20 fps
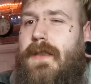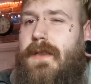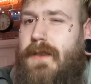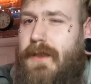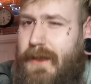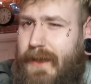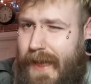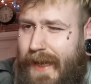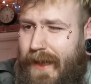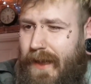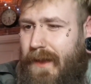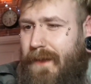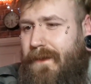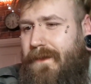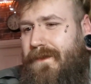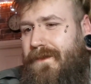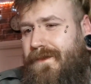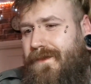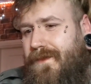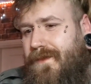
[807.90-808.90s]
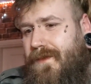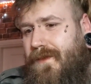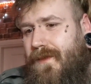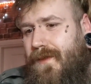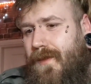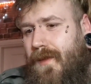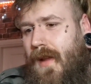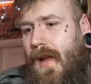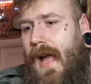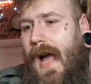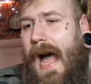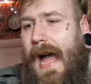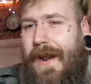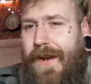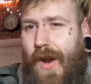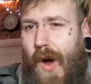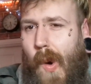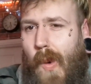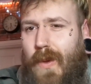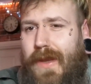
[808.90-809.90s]
still, I
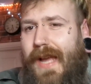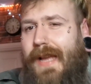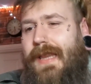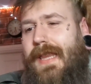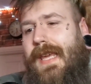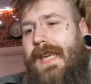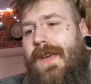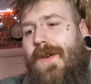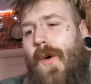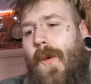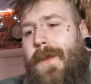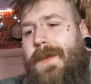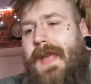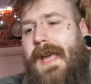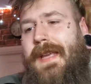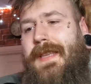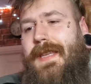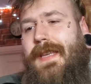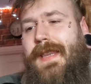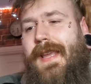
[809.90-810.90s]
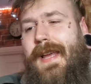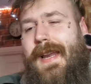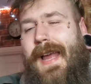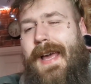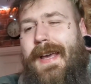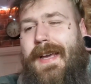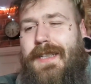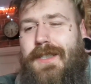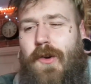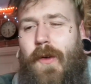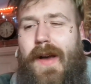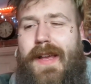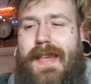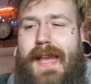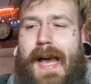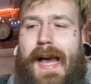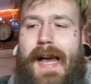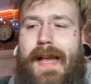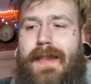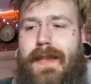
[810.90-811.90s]
know that they updated it. Like, it's quite
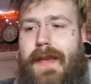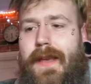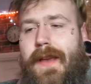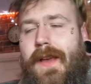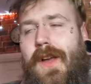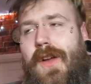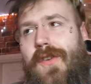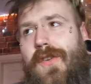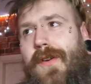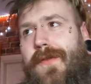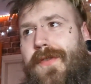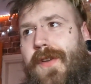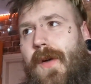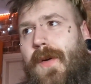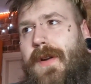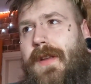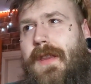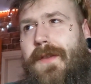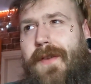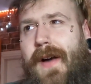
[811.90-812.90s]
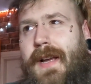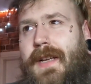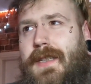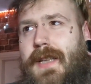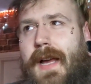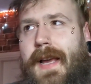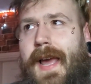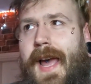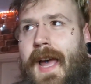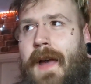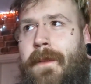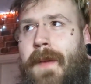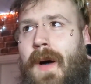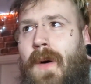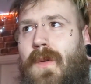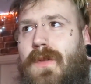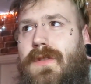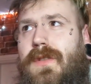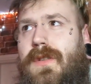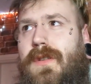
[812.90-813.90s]
hard reviewing a device that came
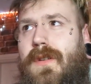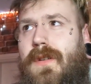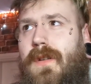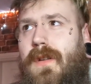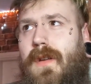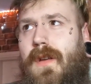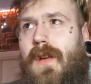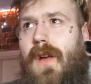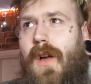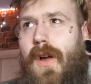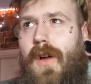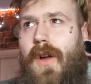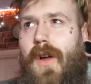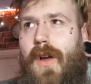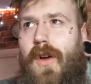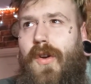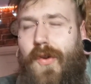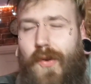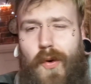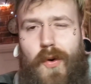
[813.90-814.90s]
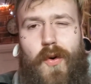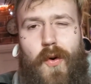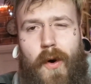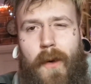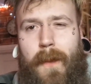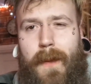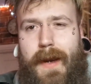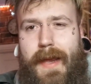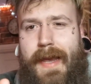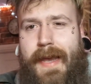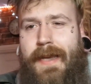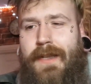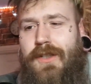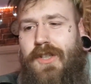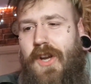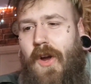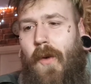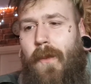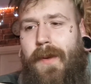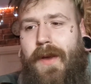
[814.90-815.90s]
out a good couple of
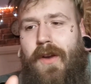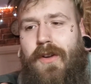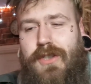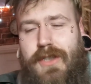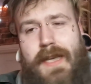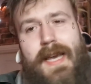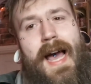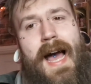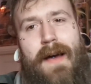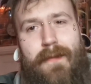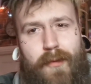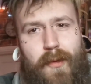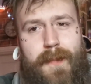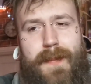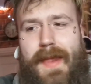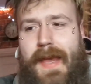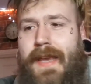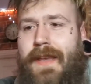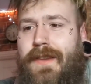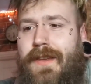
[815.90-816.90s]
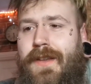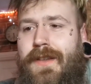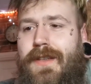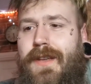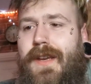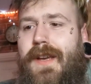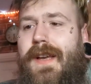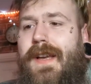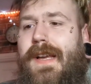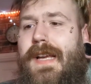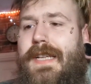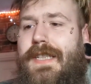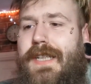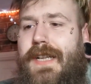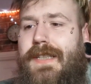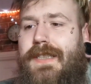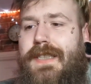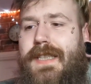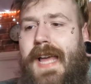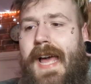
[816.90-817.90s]
years ago because they have updated
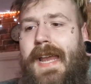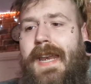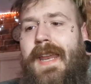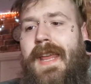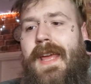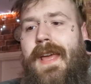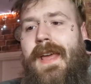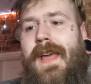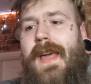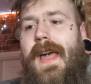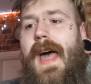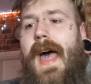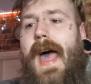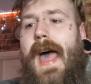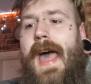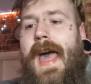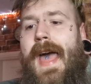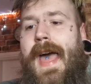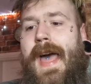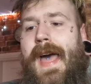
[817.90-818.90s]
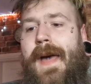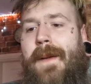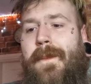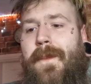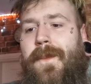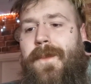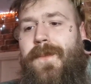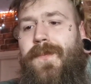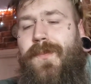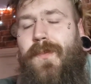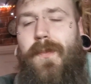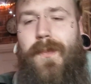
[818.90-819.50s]
since then. And